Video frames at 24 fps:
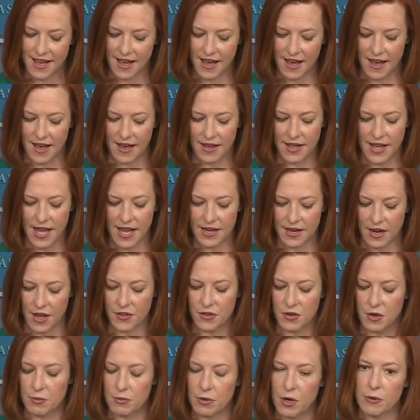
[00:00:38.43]
and
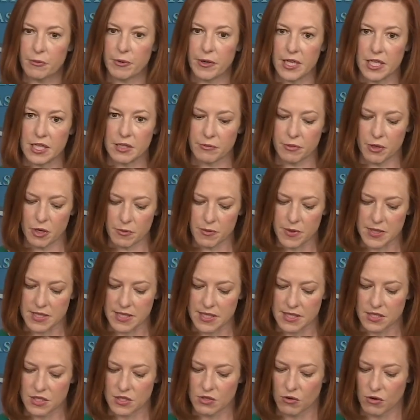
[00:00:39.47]
other appropriated
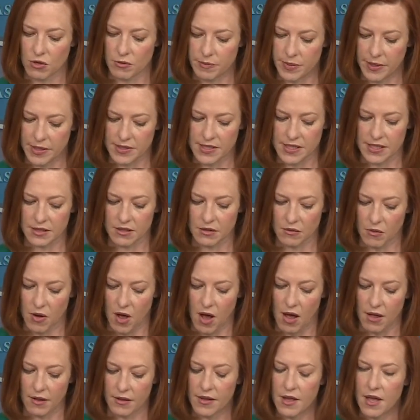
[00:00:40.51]
purposes toward building the
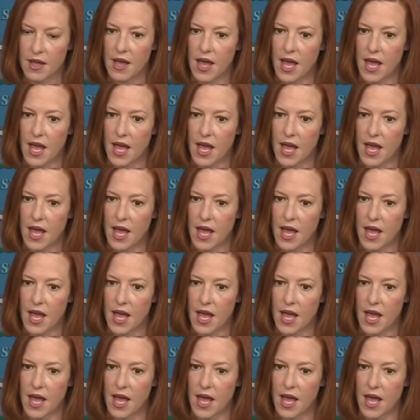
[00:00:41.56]
wall.